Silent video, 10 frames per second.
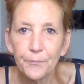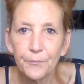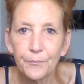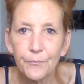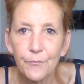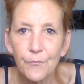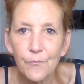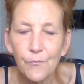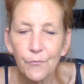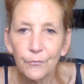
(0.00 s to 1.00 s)

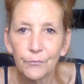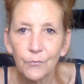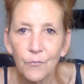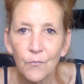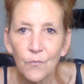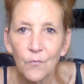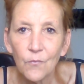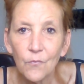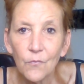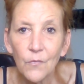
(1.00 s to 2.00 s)

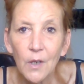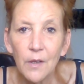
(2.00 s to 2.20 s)
(no one is talking)